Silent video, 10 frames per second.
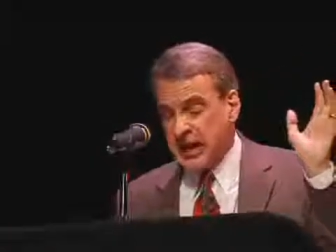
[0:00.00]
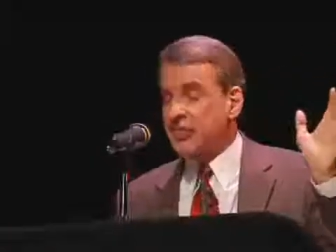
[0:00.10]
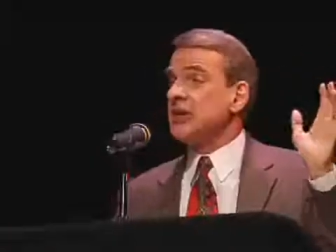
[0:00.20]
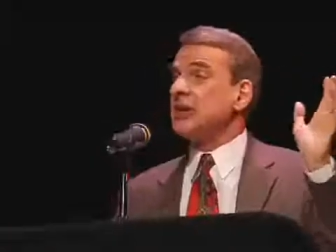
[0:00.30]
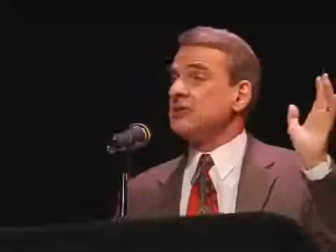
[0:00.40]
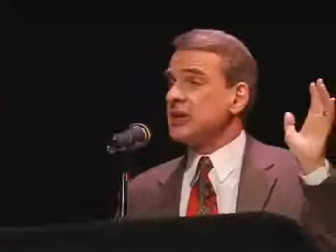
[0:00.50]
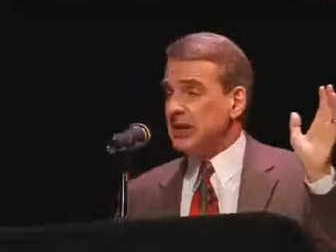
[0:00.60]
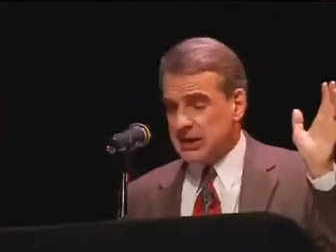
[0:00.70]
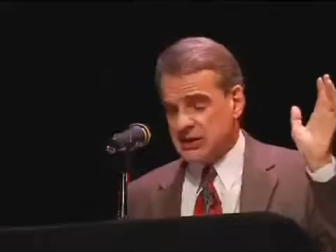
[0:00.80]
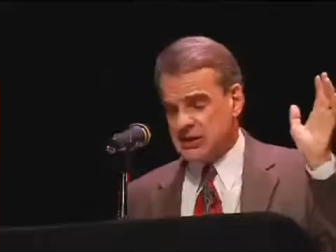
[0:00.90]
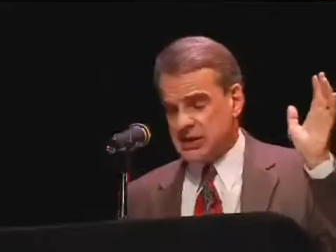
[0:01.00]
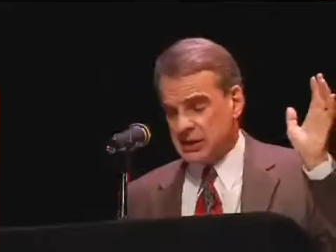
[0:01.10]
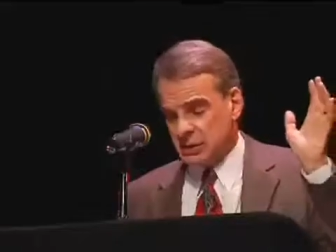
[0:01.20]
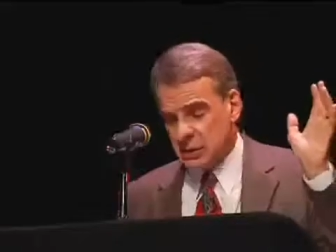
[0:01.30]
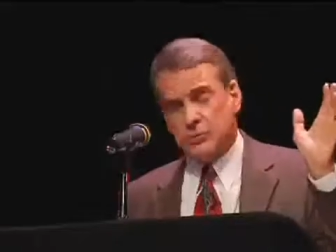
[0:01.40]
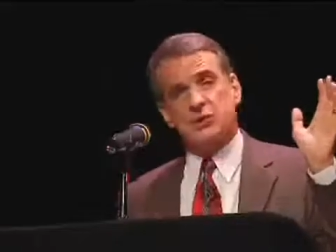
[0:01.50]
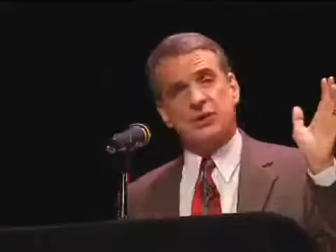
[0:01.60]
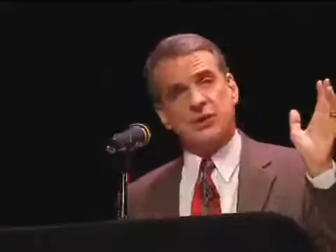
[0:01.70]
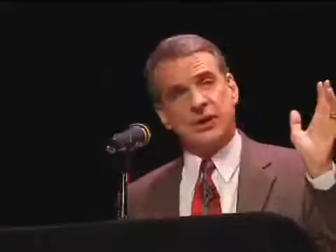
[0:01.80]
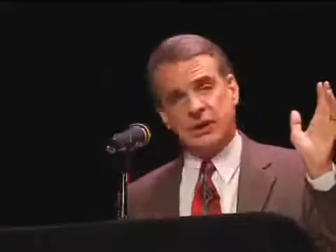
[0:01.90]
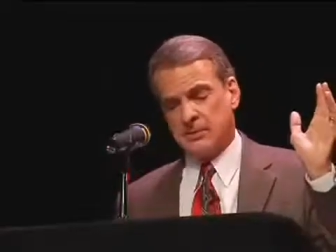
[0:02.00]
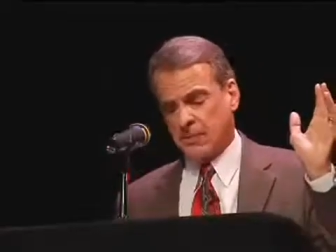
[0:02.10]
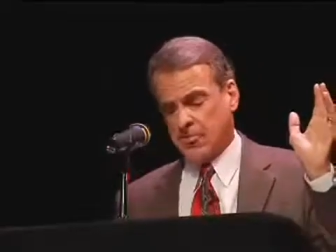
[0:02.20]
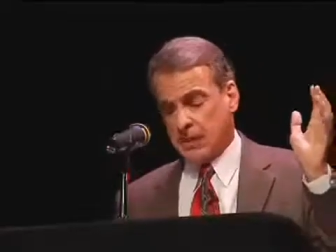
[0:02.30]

ethics is illusory.